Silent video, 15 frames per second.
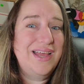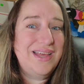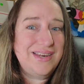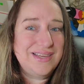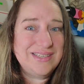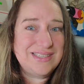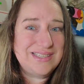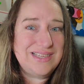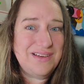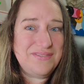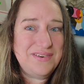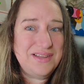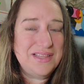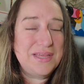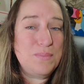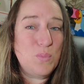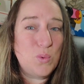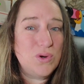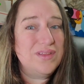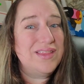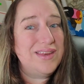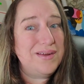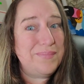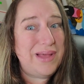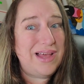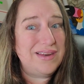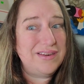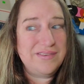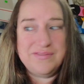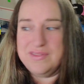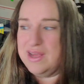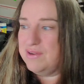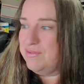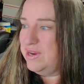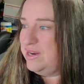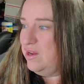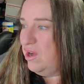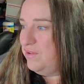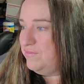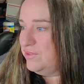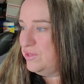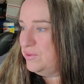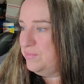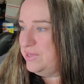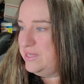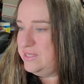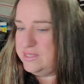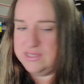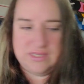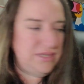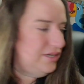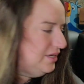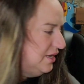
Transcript: and it's definitely more than a padded flat rate envelope is.